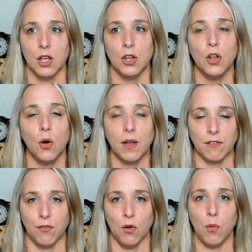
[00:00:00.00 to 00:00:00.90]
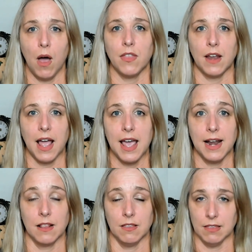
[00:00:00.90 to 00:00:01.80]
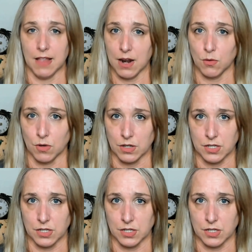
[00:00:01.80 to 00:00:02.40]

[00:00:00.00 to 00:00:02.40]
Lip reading: knowing full well that I had a lot of work